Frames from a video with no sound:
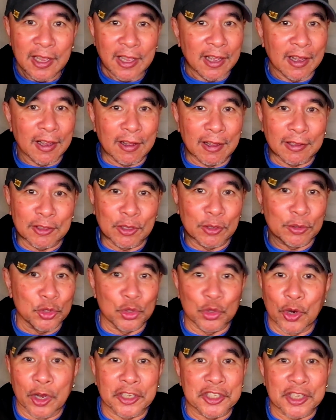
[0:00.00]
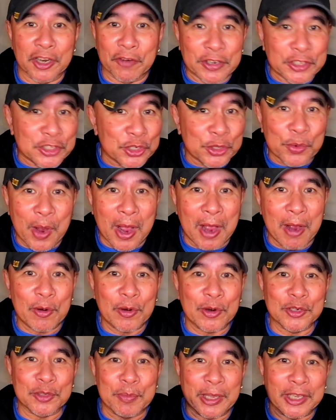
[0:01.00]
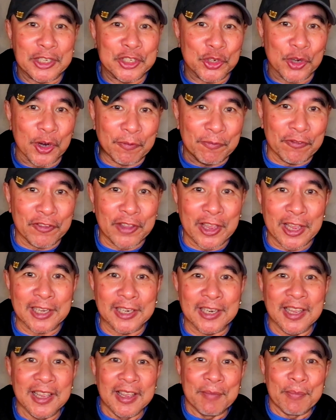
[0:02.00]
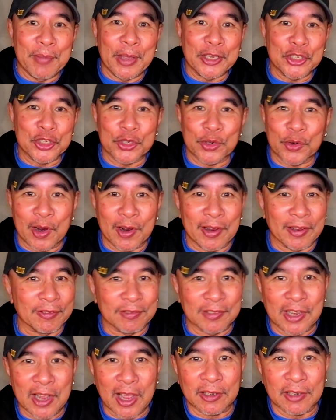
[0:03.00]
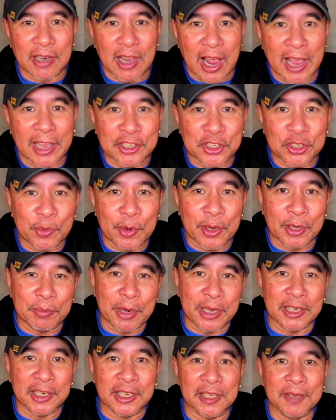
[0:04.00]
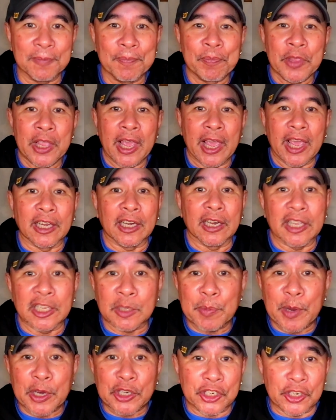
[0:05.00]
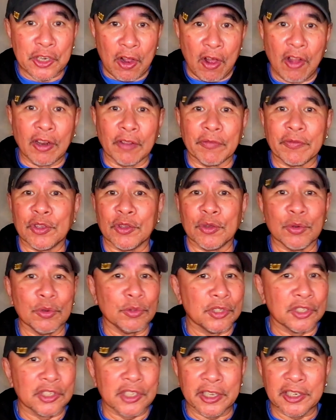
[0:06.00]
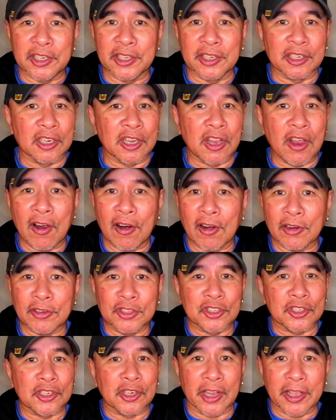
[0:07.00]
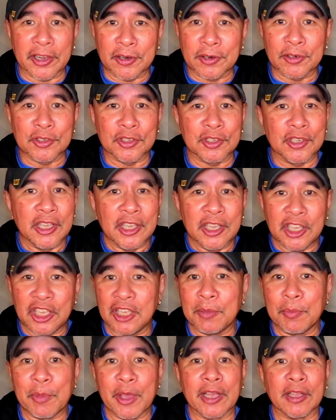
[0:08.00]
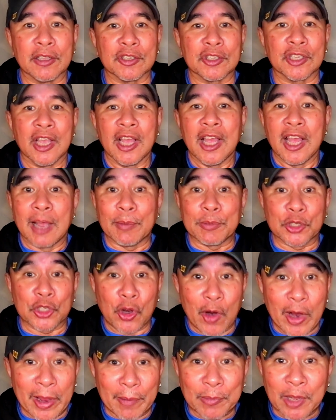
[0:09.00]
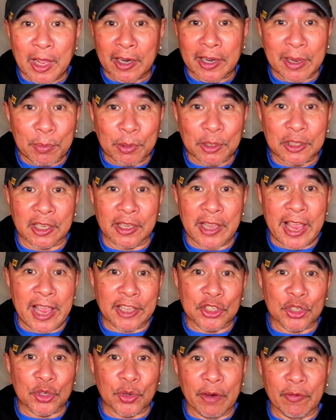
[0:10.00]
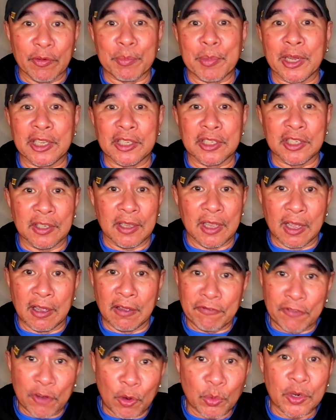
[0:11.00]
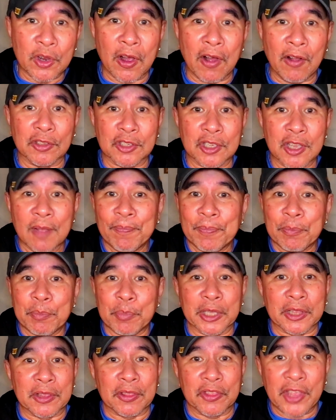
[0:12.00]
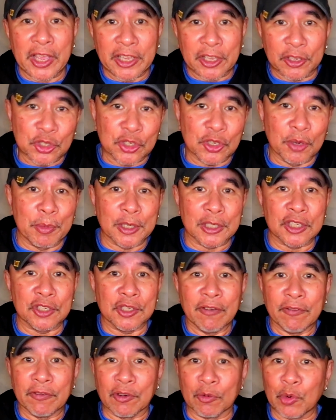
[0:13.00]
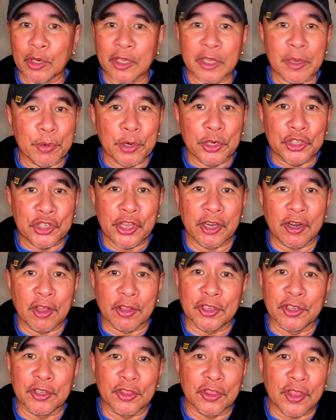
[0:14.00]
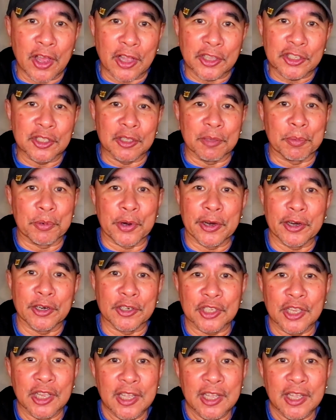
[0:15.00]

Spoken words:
those drugs every 2 hours, making sure I'm fed, making sure I've got ice around my knee. And especially to all of you who sent in cards, letters, emails. I'm sorry I'm not able to answer everybody's phone calls, but thank you so much. I really appreciate all the good thoughts and the prayers.